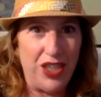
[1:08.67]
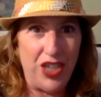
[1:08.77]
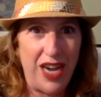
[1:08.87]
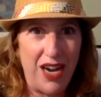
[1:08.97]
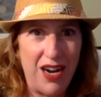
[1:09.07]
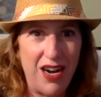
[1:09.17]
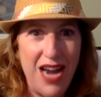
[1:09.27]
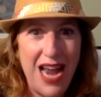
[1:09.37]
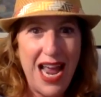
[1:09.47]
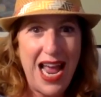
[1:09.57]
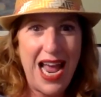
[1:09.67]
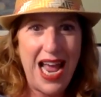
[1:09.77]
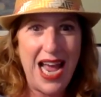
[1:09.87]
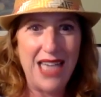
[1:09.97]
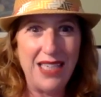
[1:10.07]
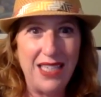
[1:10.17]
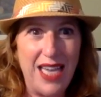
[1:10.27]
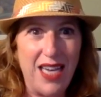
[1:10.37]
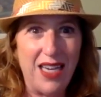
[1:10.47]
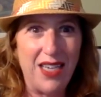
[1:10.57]
share and
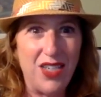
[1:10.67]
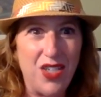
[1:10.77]
take us